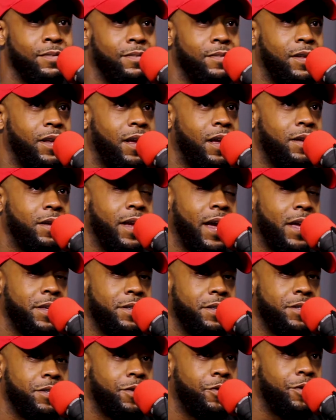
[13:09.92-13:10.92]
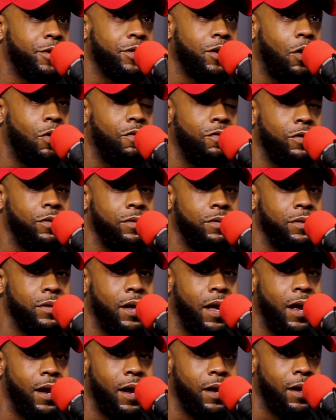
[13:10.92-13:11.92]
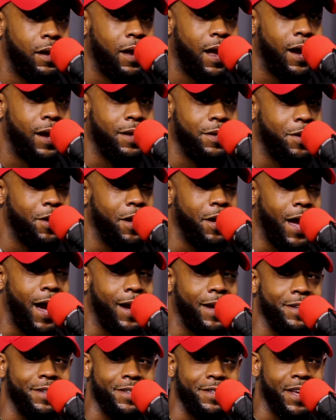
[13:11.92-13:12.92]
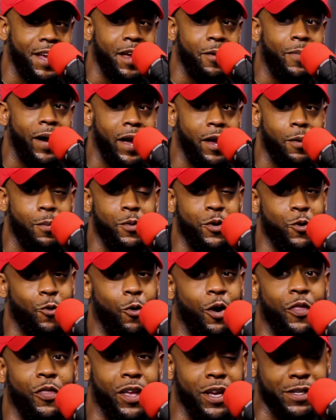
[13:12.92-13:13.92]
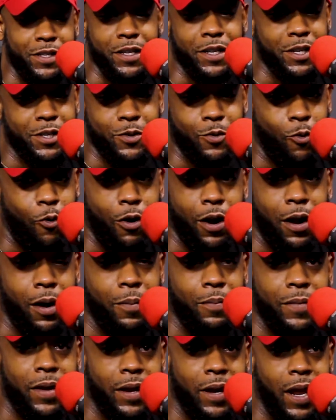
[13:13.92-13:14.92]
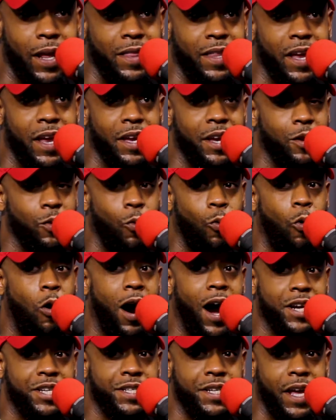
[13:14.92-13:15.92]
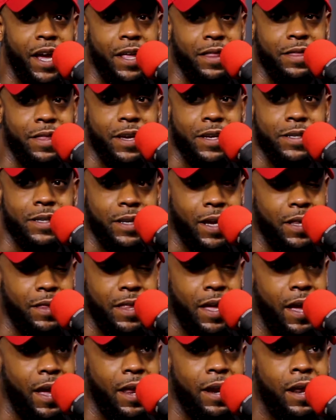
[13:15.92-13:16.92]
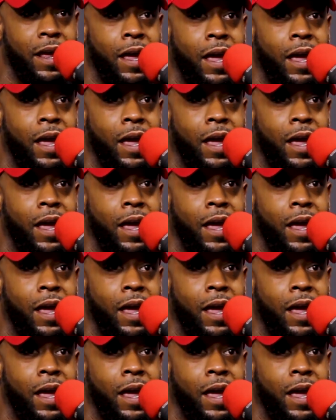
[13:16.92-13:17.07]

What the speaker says: Yeah, Cassidy's career is over. I can say it by him doing this that it's a rap, and then getting washed at that.